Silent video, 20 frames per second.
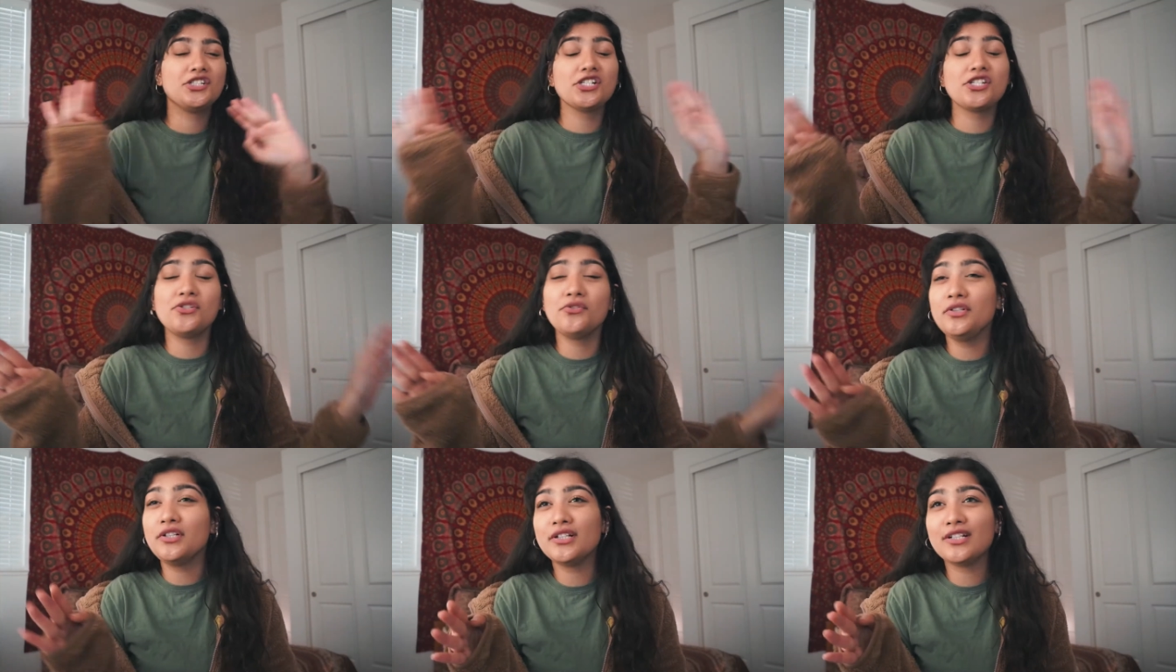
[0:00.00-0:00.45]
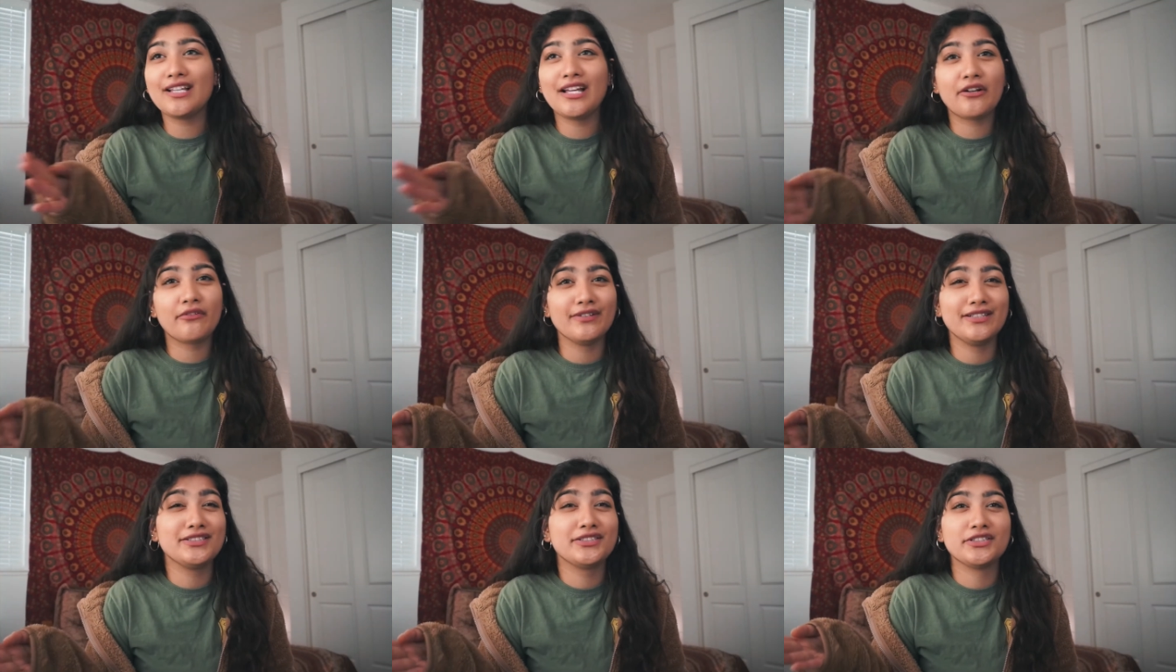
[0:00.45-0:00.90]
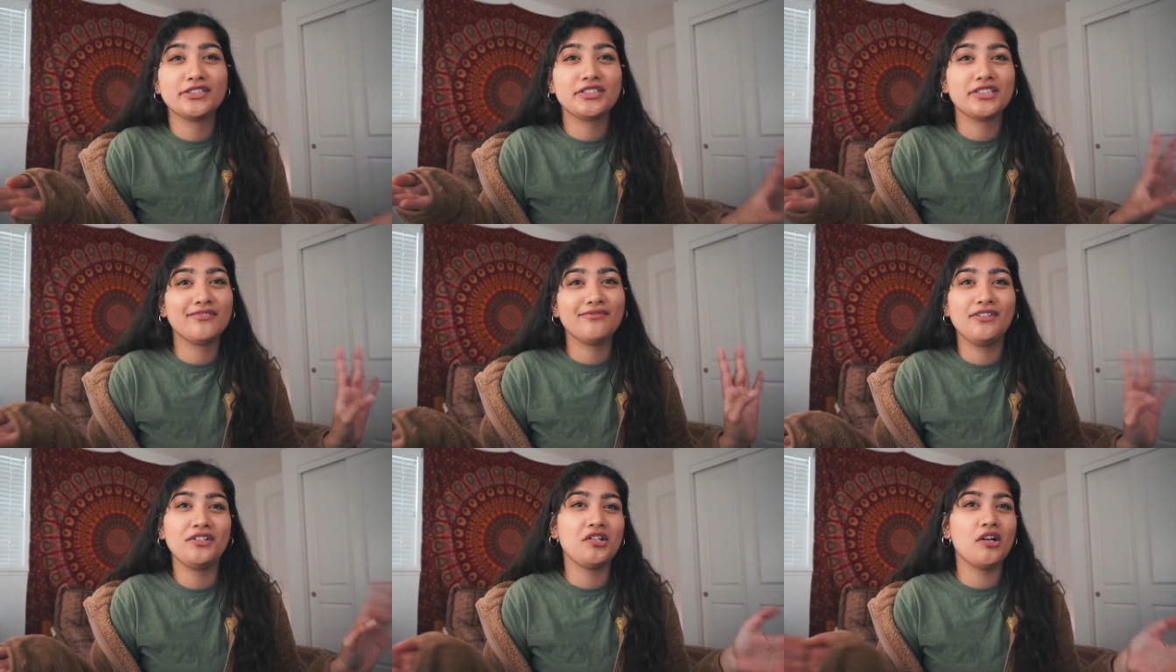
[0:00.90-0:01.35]
Just do your like research
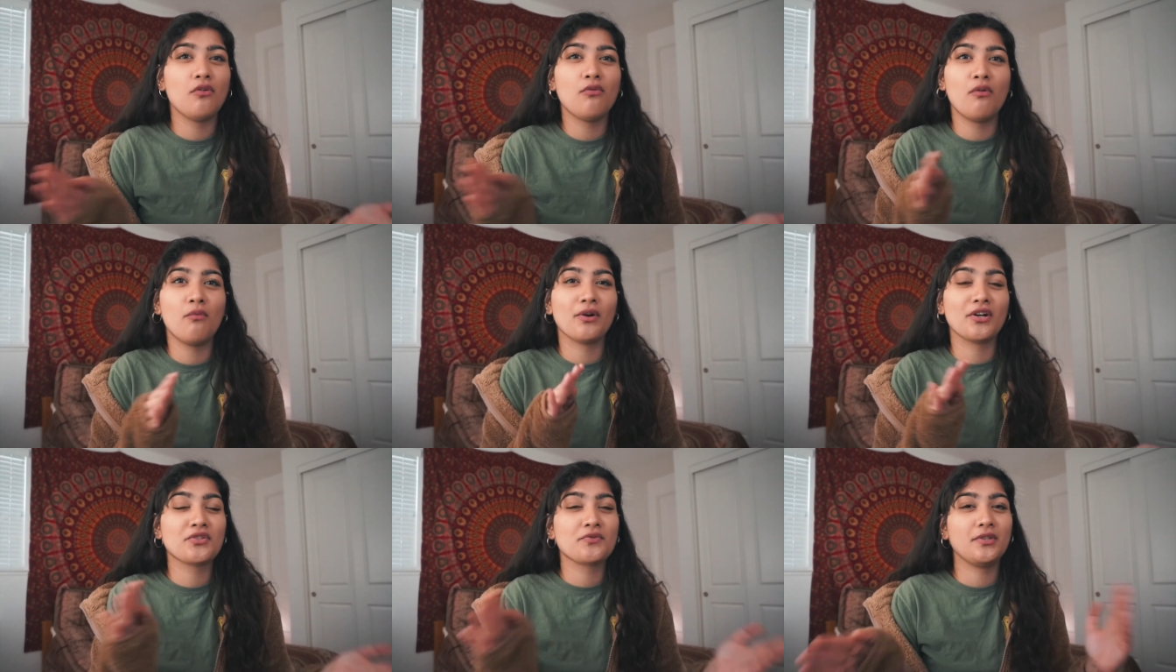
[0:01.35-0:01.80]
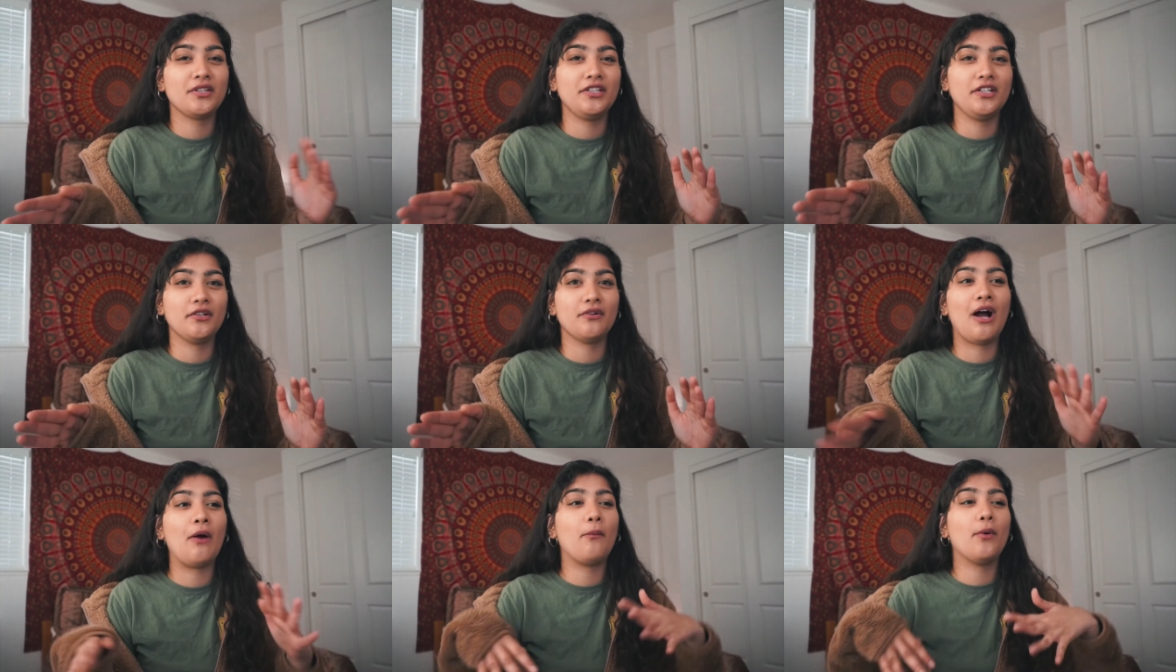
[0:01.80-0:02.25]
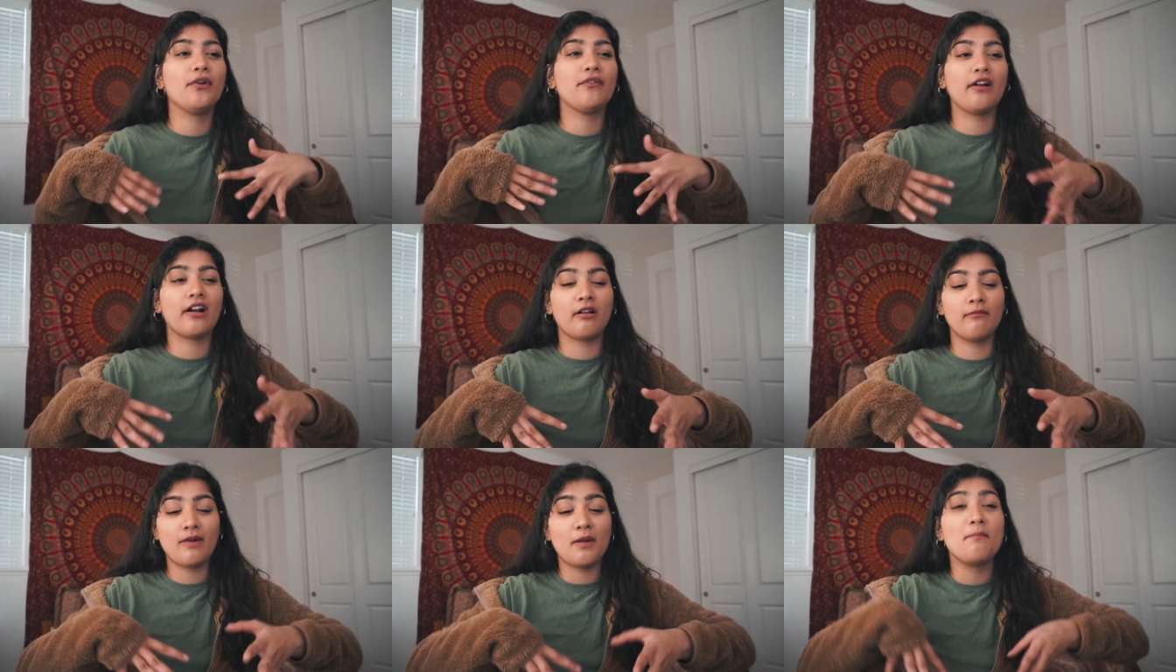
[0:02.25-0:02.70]
and figure out what works with you. I wouldn't
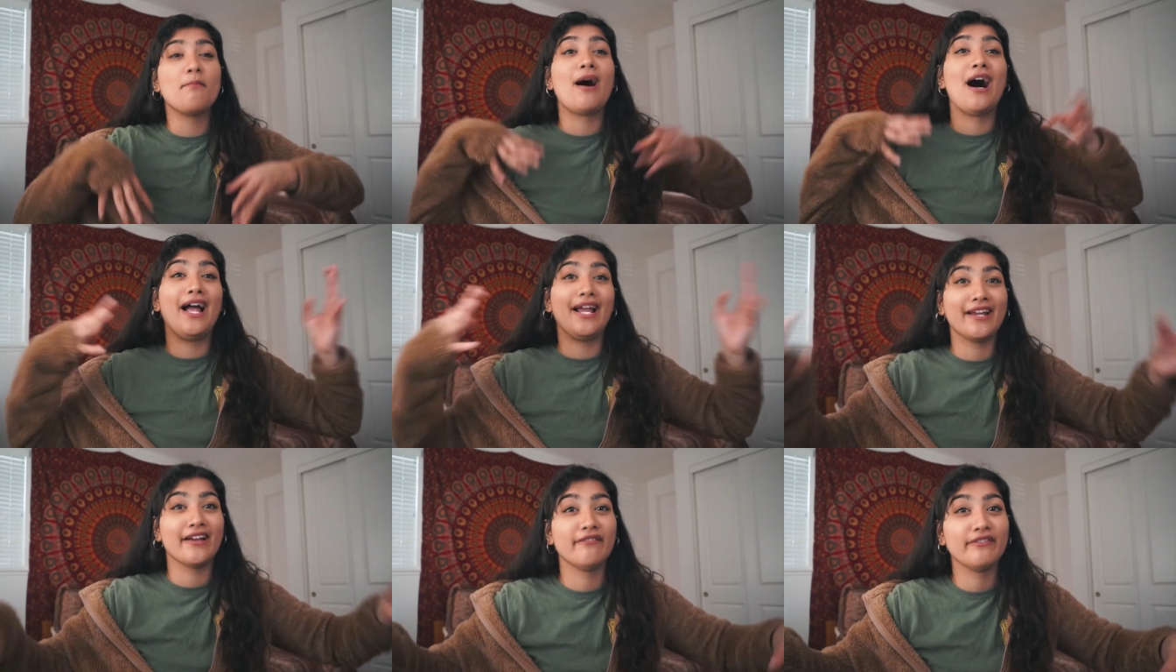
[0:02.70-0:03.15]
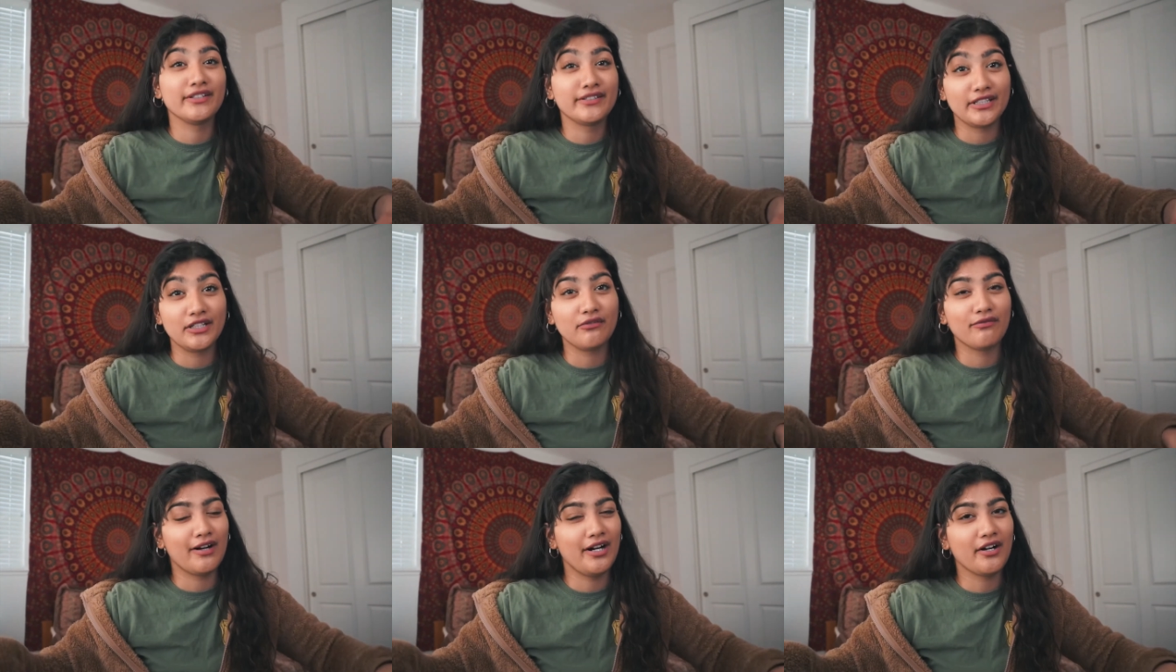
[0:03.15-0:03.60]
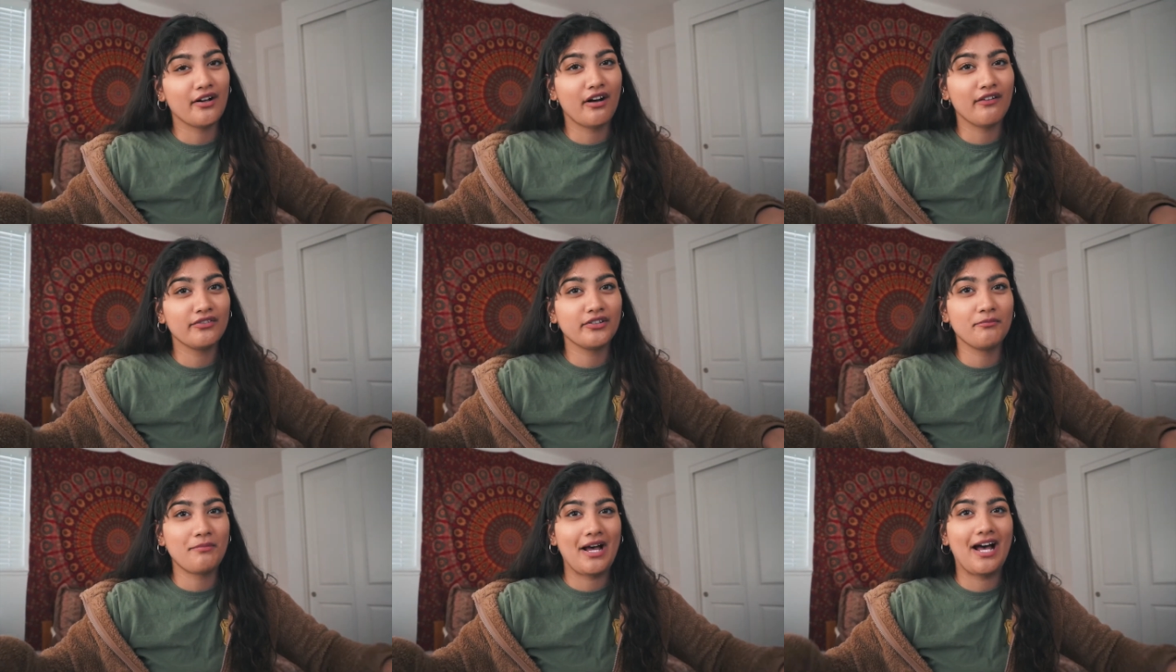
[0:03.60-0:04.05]
recommend buying everything right
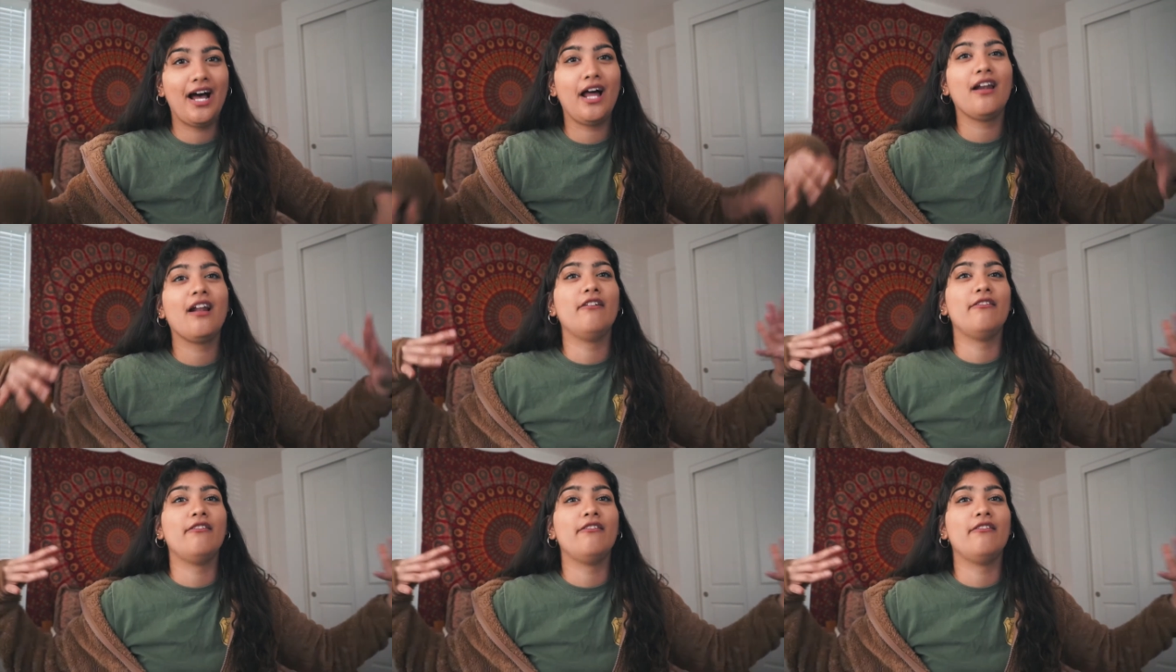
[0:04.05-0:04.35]
off the bat.